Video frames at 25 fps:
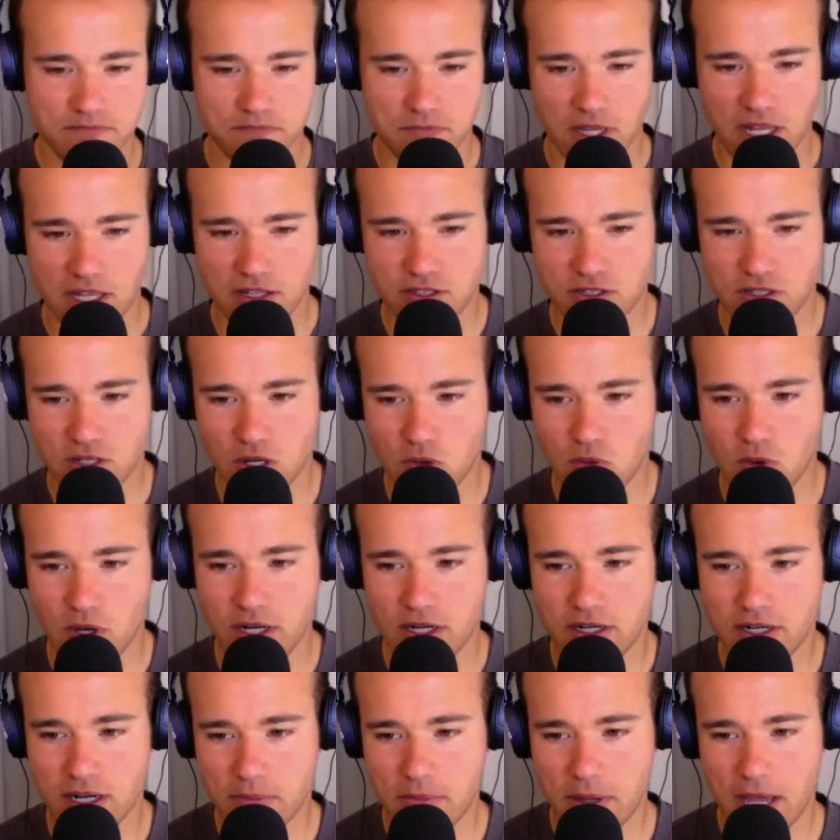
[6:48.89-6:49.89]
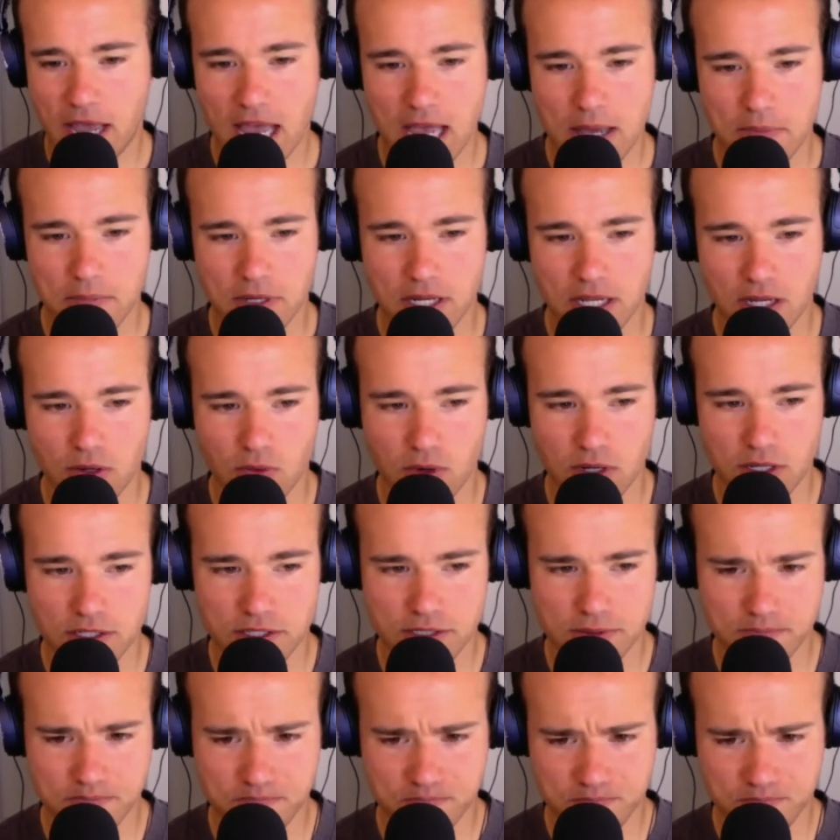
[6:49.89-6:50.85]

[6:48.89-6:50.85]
And so what ended up happening was,